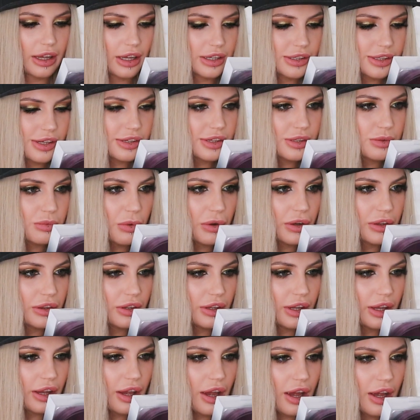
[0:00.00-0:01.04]
guess this is one of
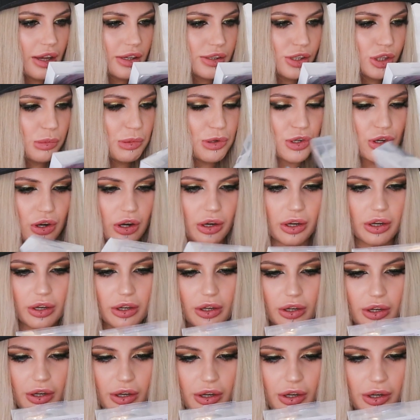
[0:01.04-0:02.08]
the Superdrug
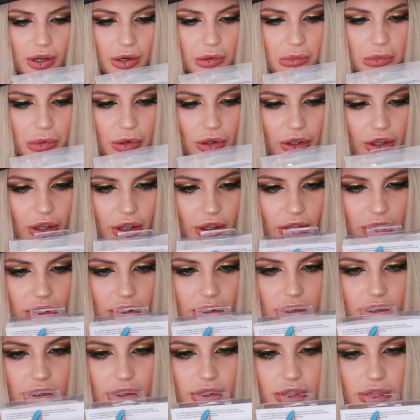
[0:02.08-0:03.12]

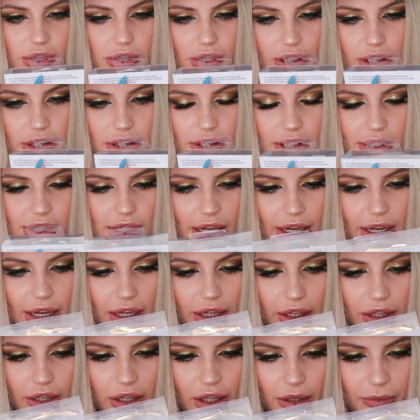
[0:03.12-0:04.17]
products. So this is a
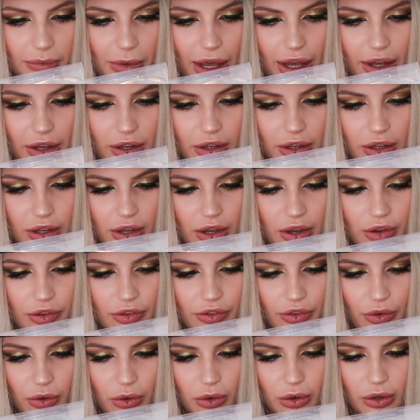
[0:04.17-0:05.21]
cleaning mat
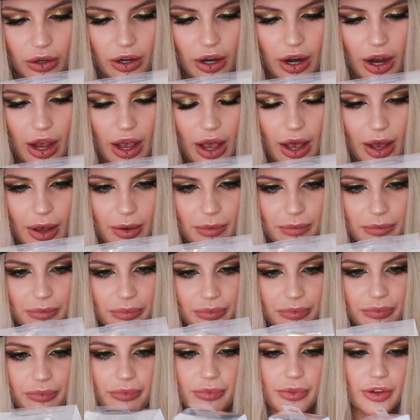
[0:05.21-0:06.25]
for
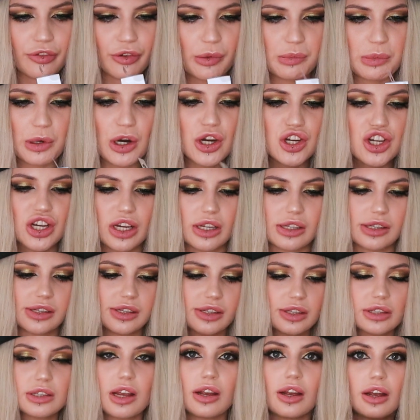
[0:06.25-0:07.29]

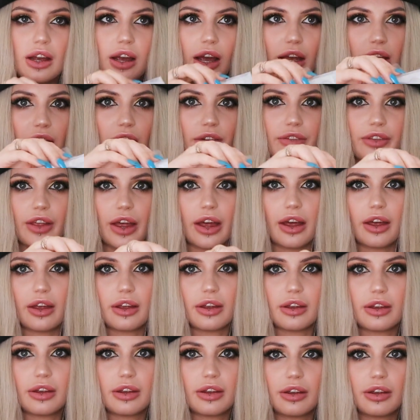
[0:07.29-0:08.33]
brushes. I love that.